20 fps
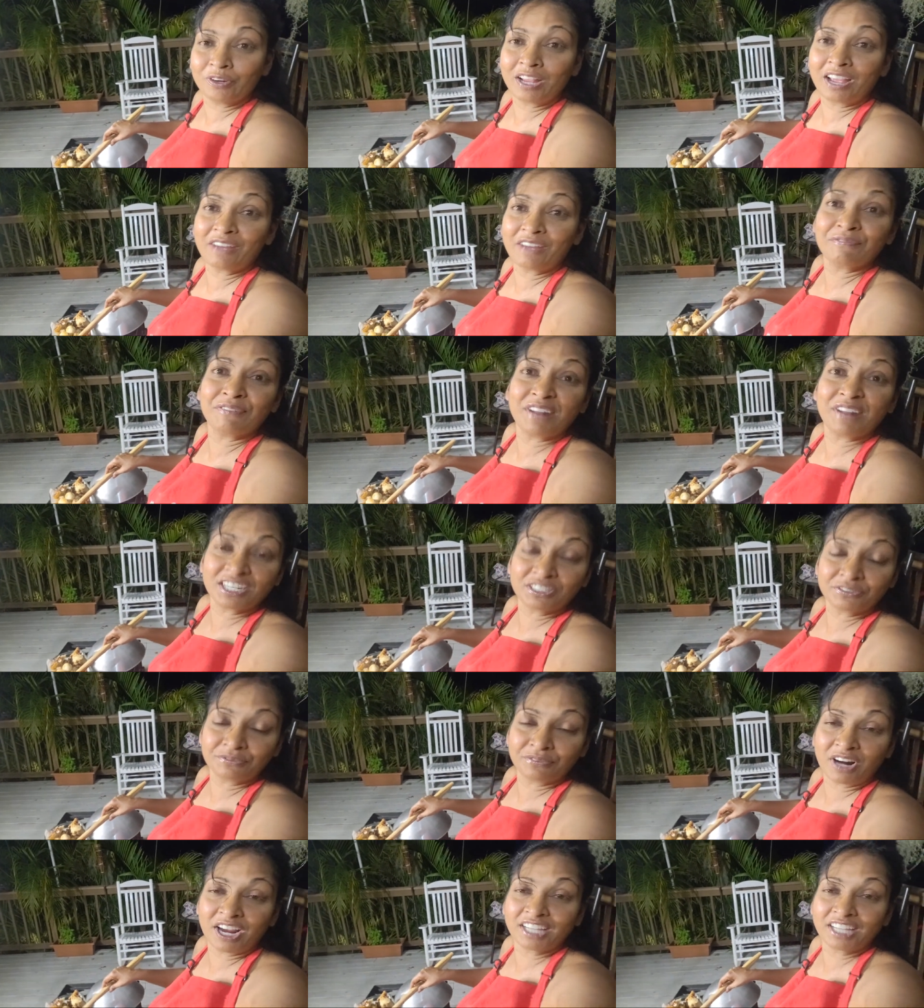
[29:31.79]
I flash
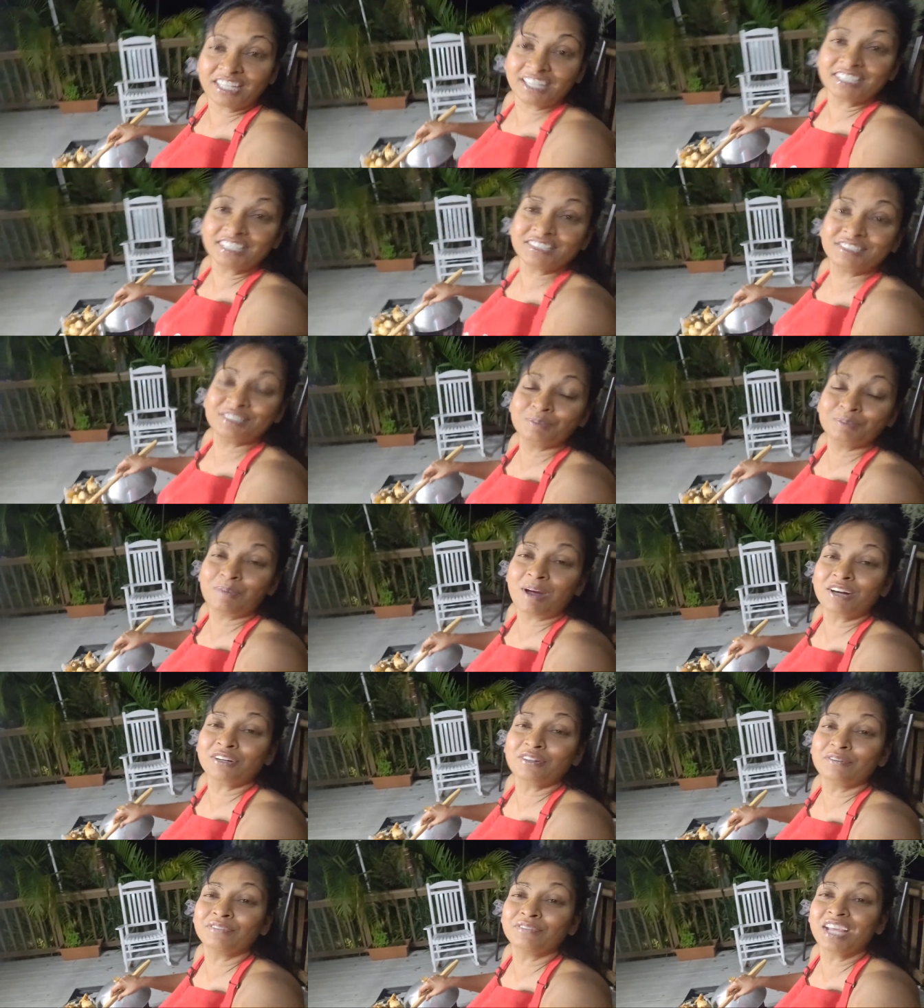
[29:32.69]
fried and this is
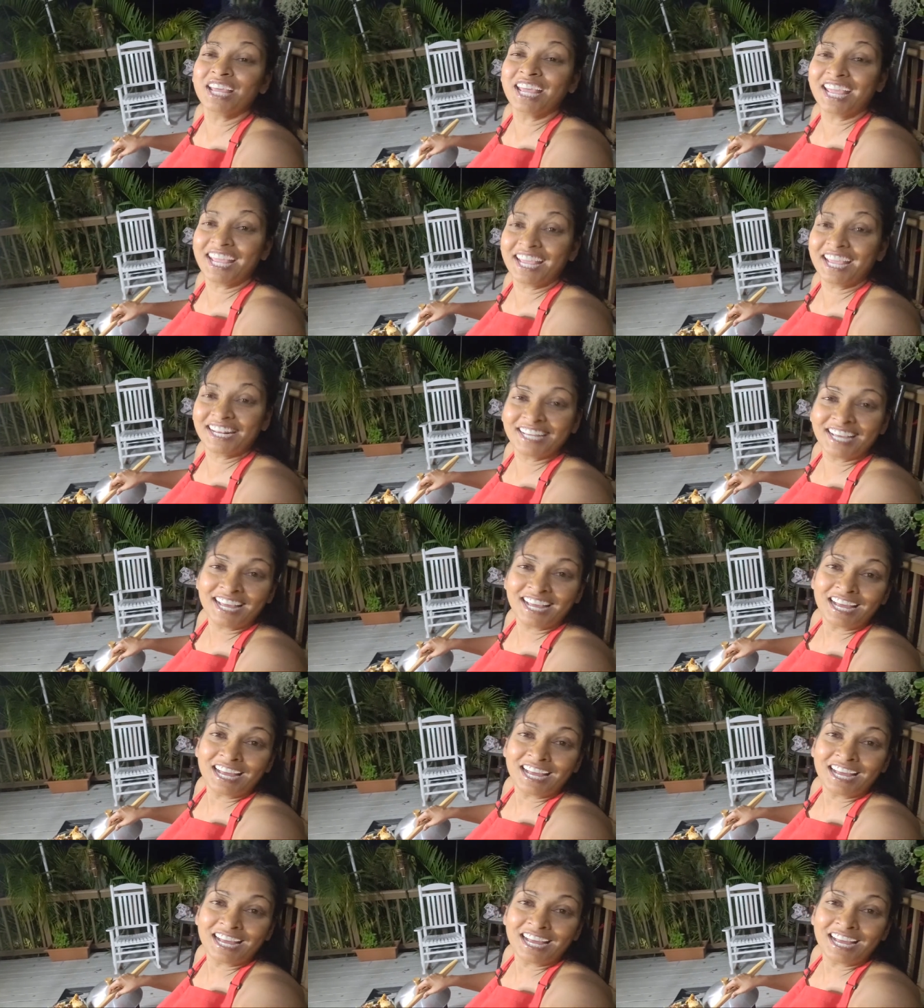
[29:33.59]
part of the head